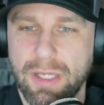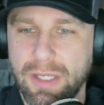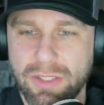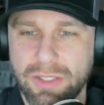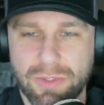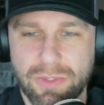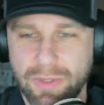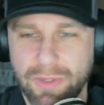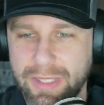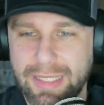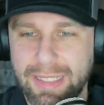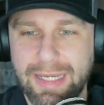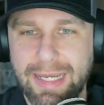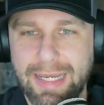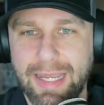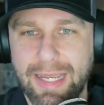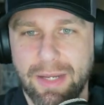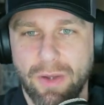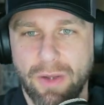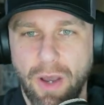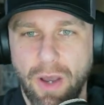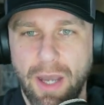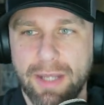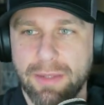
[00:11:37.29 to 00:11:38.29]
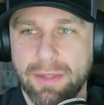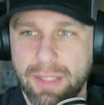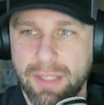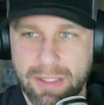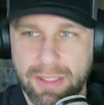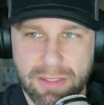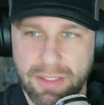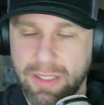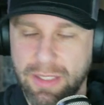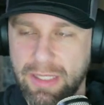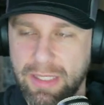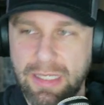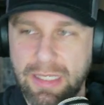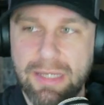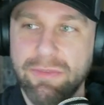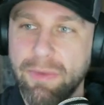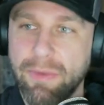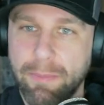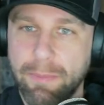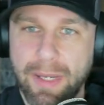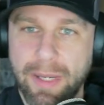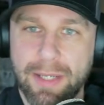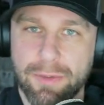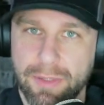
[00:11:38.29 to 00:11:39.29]
So like, again, odd things, like
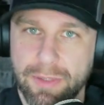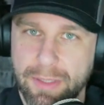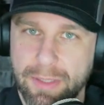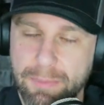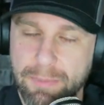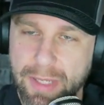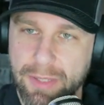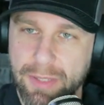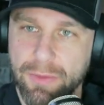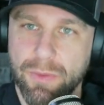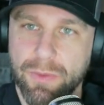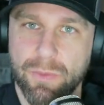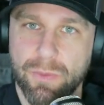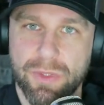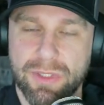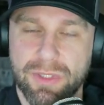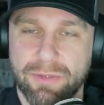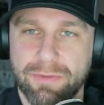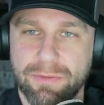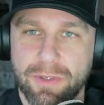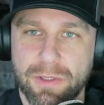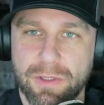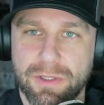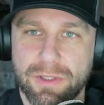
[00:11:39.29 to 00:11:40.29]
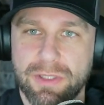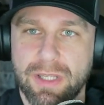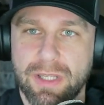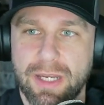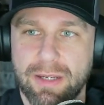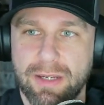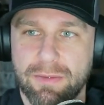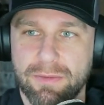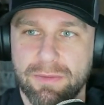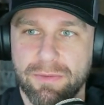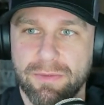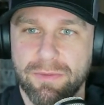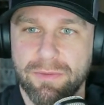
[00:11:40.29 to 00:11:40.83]
even Maryland was the first state